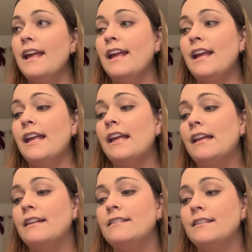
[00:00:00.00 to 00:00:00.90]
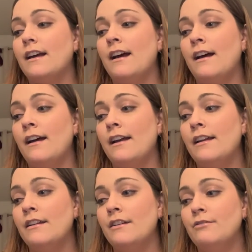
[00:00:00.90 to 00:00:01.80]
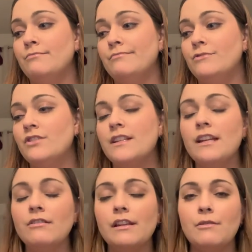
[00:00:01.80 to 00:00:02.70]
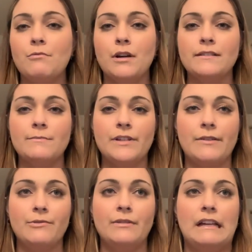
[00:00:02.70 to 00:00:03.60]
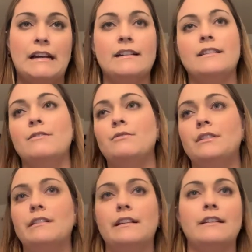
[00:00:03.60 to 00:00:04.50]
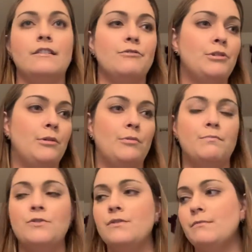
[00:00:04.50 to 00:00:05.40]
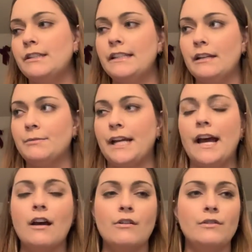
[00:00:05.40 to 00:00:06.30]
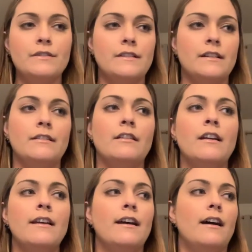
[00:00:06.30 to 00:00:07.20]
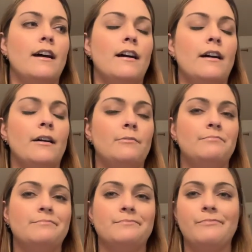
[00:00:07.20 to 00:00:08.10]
And I just kind of like want some time to relax. I want to like, you know, do some cleaning on my house and um,